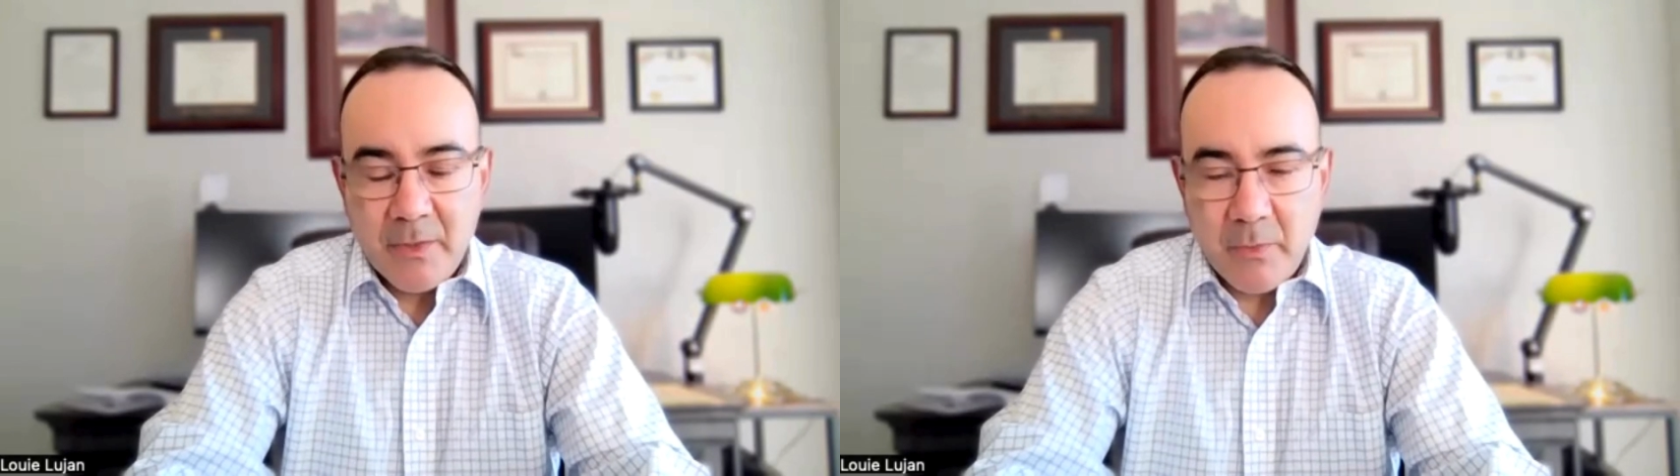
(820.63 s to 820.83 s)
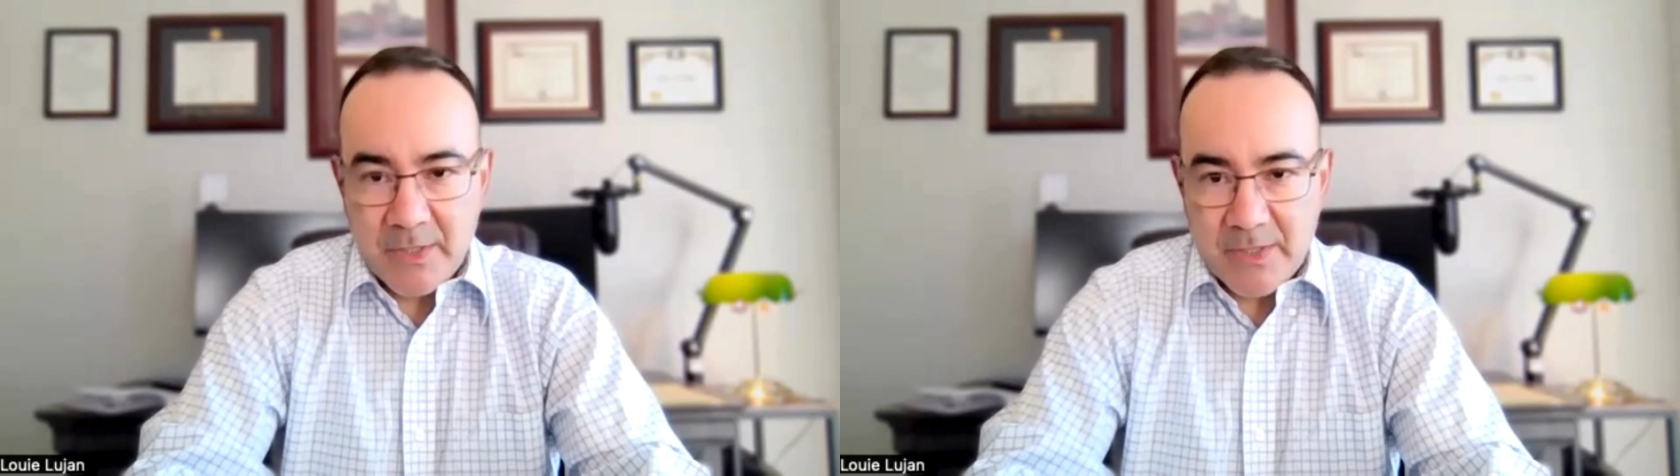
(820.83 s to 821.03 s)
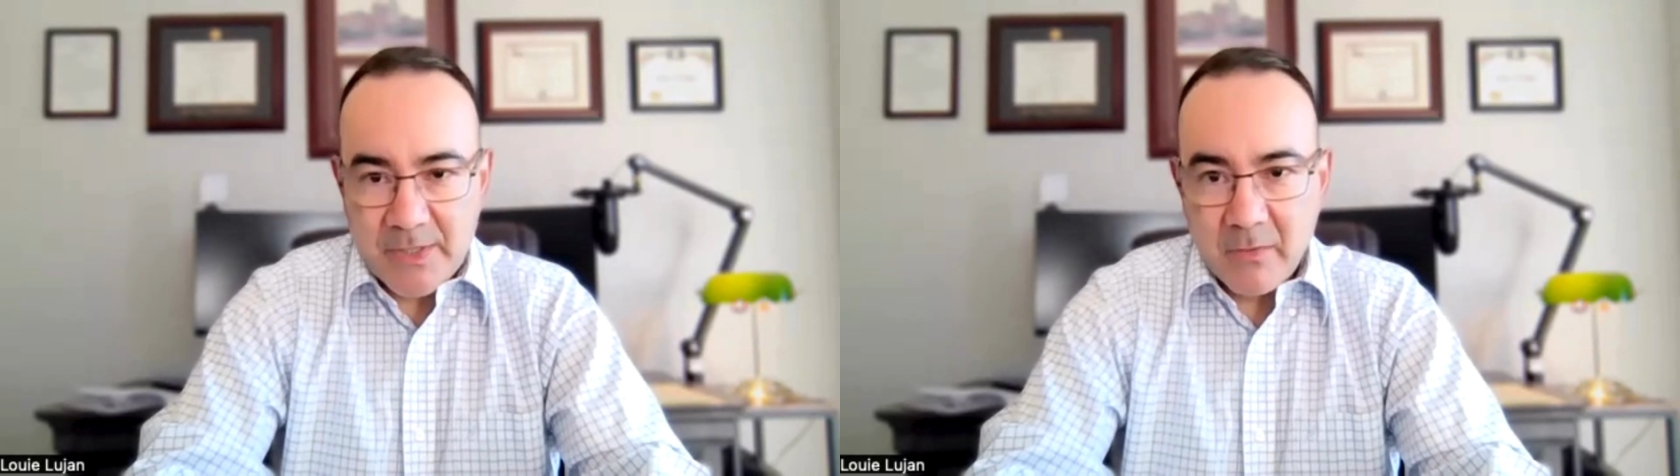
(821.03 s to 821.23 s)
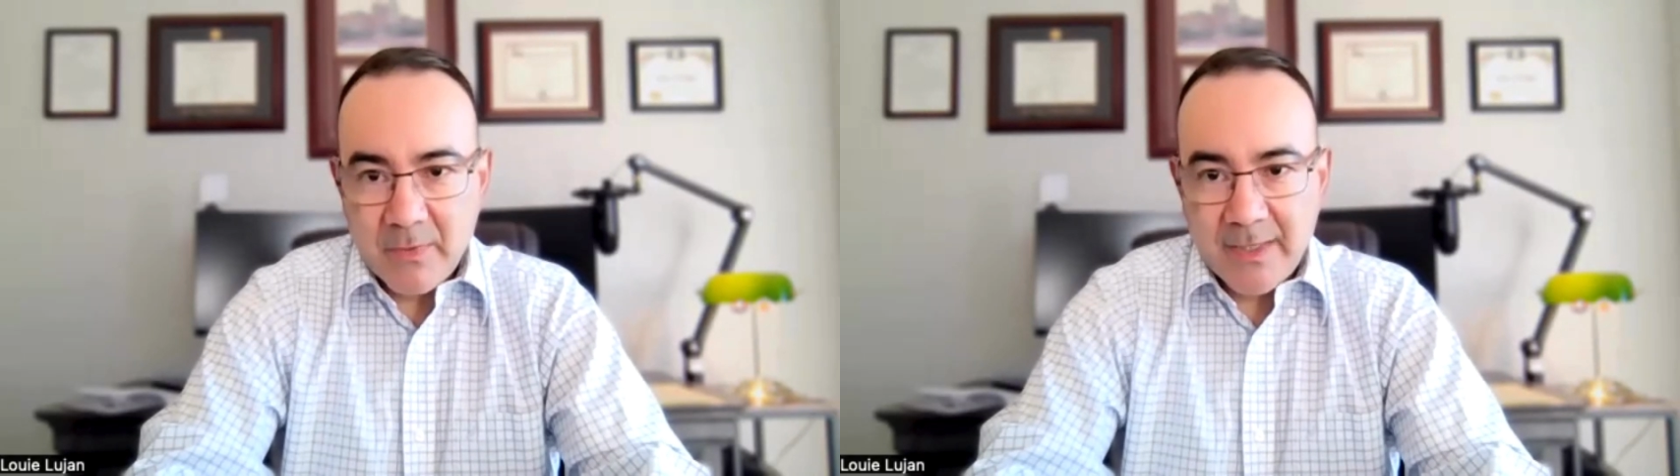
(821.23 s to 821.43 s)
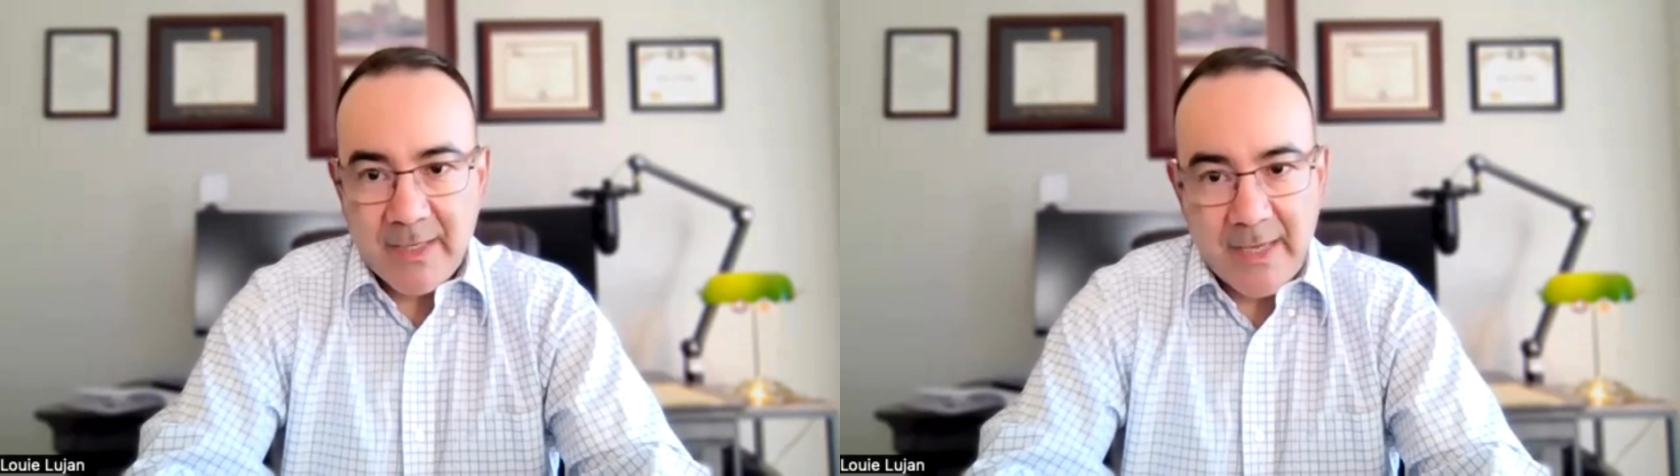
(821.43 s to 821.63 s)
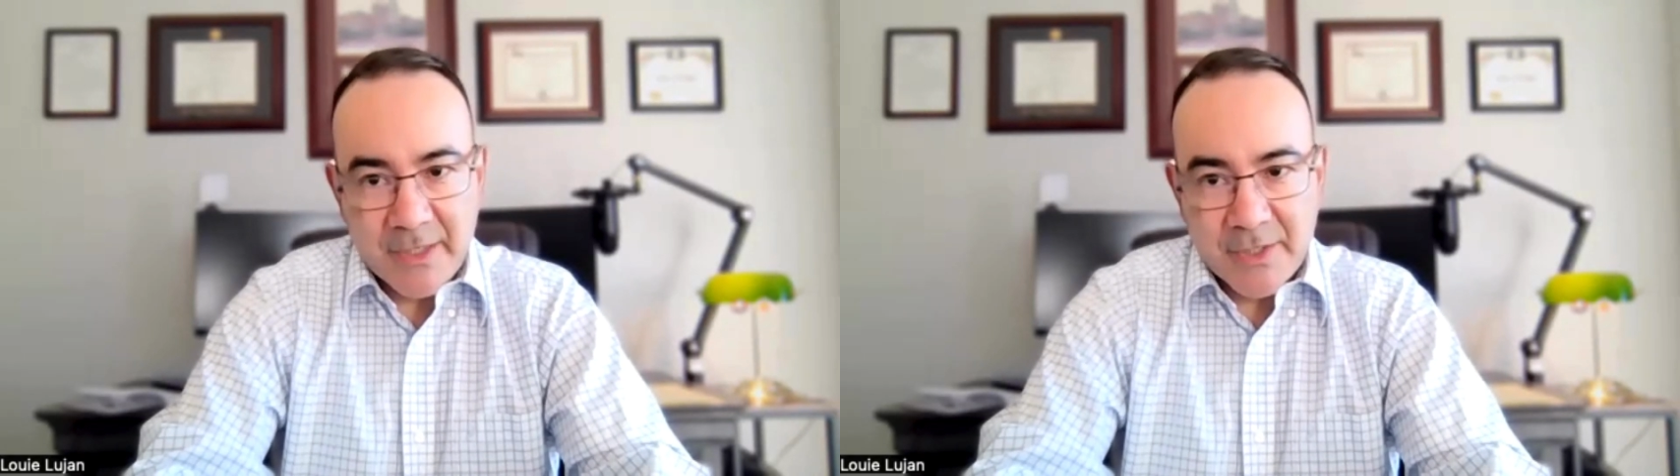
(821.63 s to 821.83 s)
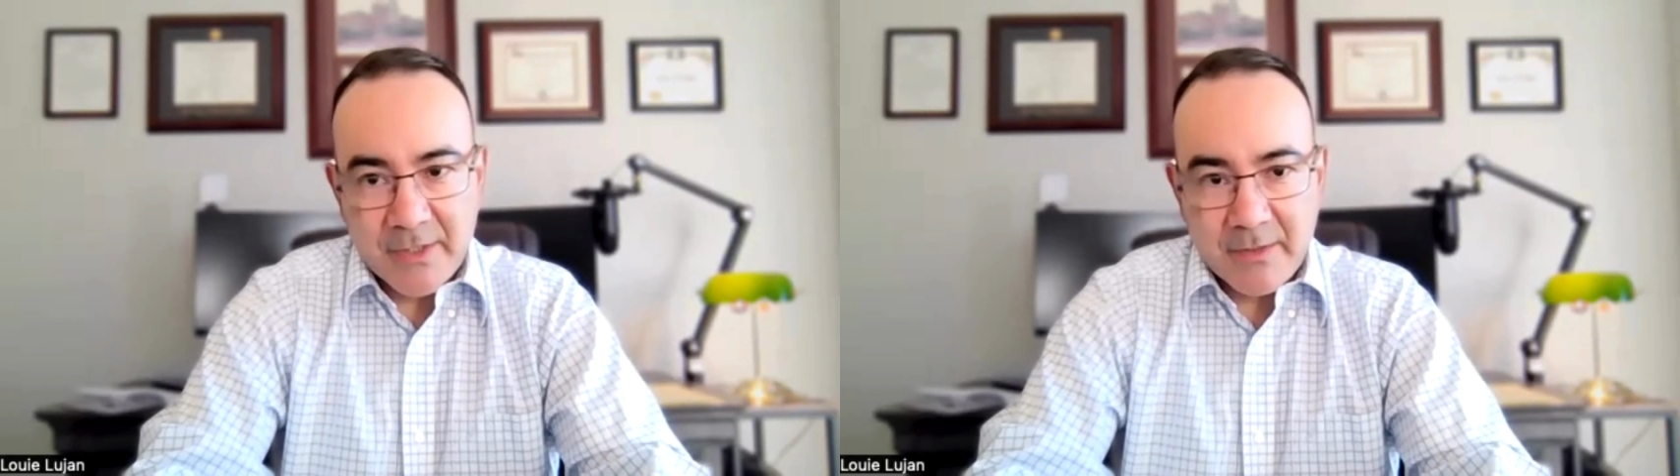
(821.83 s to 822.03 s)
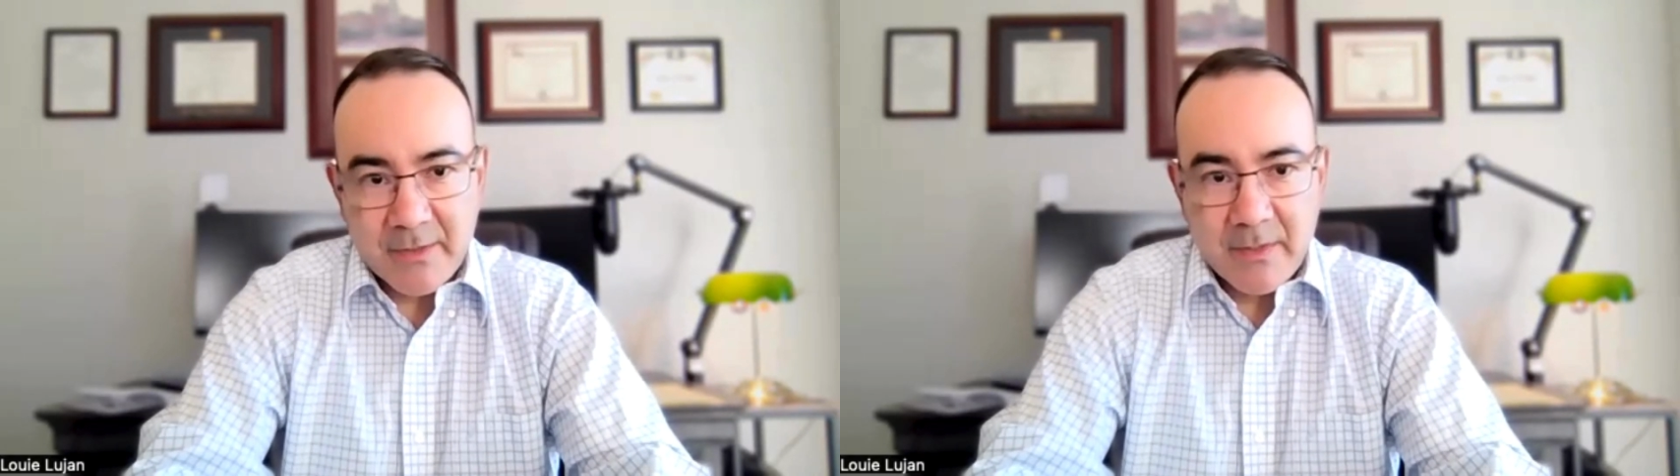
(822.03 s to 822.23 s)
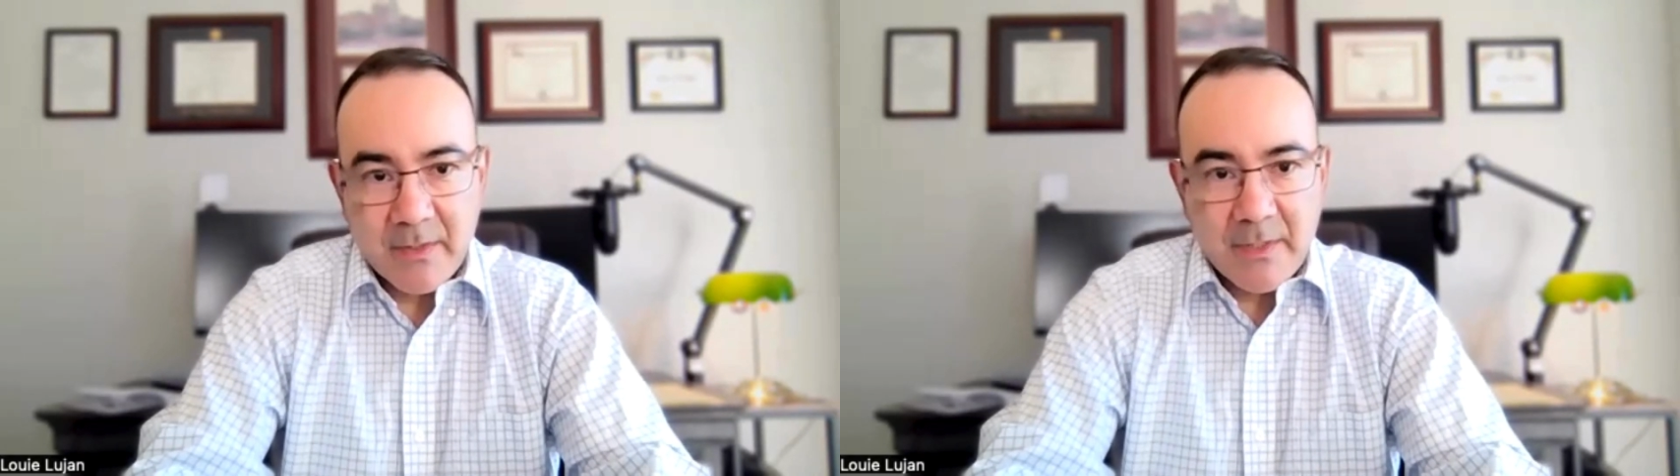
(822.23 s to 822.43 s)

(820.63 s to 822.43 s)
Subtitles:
You want to start with a connection.